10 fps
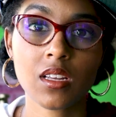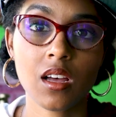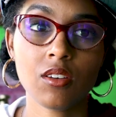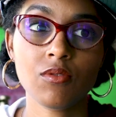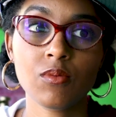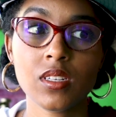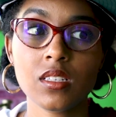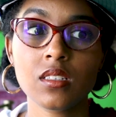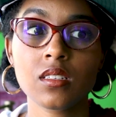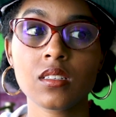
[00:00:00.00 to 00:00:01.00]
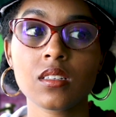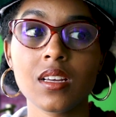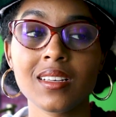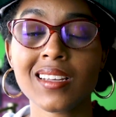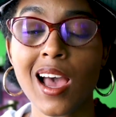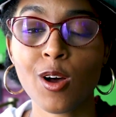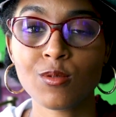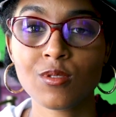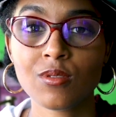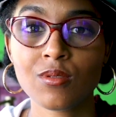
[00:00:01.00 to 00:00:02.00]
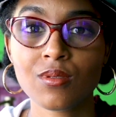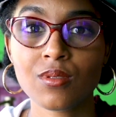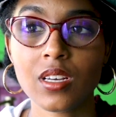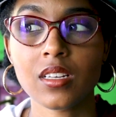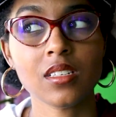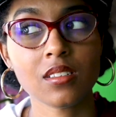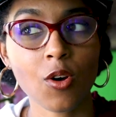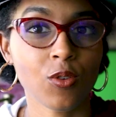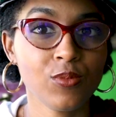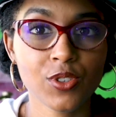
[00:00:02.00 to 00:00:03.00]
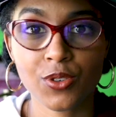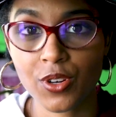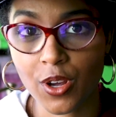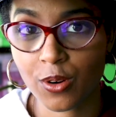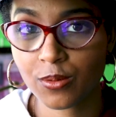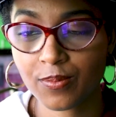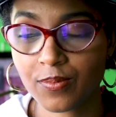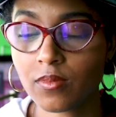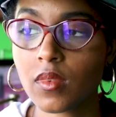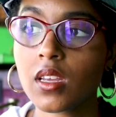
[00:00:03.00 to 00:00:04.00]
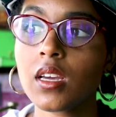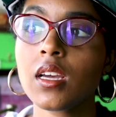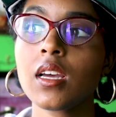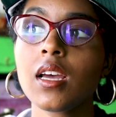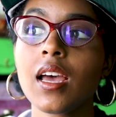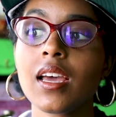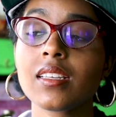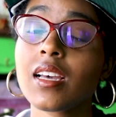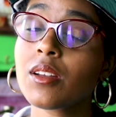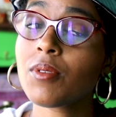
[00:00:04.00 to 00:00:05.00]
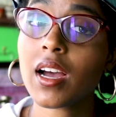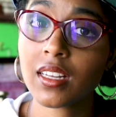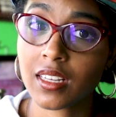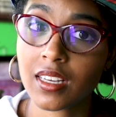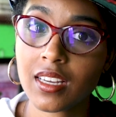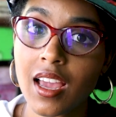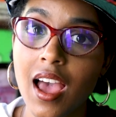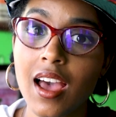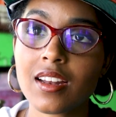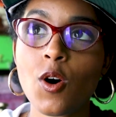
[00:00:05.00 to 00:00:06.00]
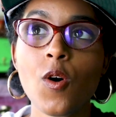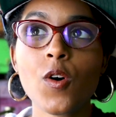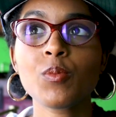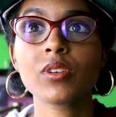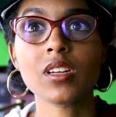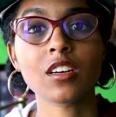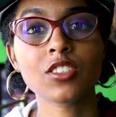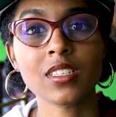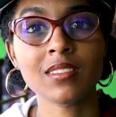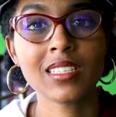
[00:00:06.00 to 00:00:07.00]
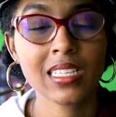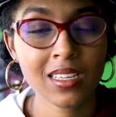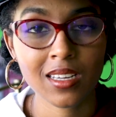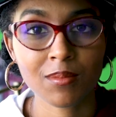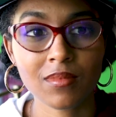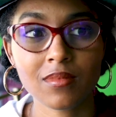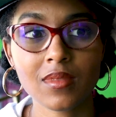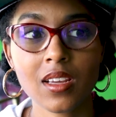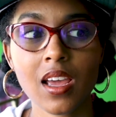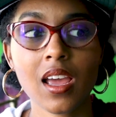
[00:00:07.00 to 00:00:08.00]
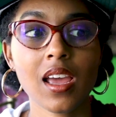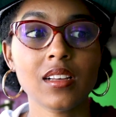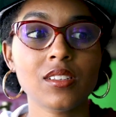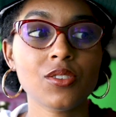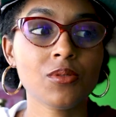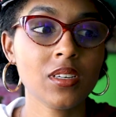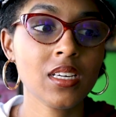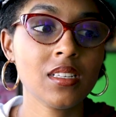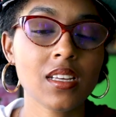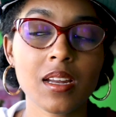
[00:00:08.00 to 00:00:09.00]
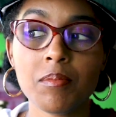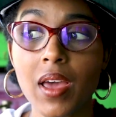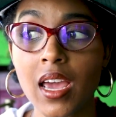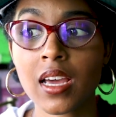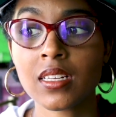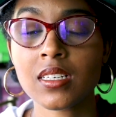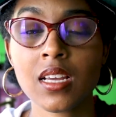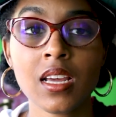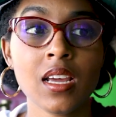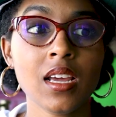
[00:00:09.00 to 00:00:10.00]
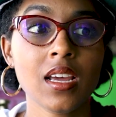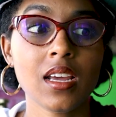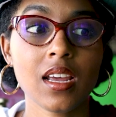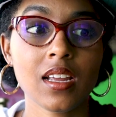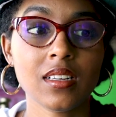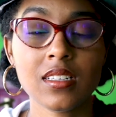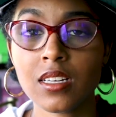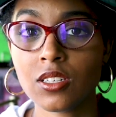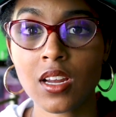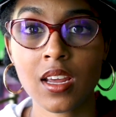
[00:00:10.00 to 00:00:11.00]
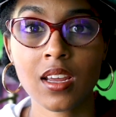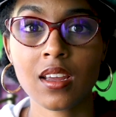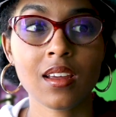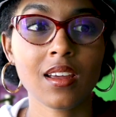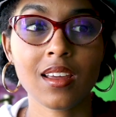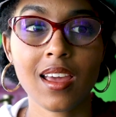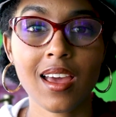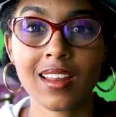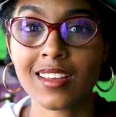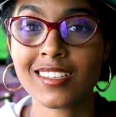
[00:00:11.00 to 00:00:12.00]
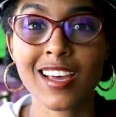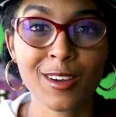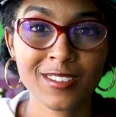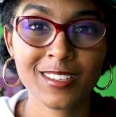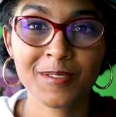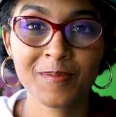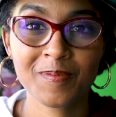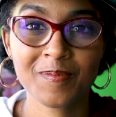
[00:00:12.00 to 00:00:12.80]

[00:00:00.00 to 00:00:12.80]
himself was in his house, in his home studio, and Teddy Riley had a whole production team and screens and a band and a DJ at his house.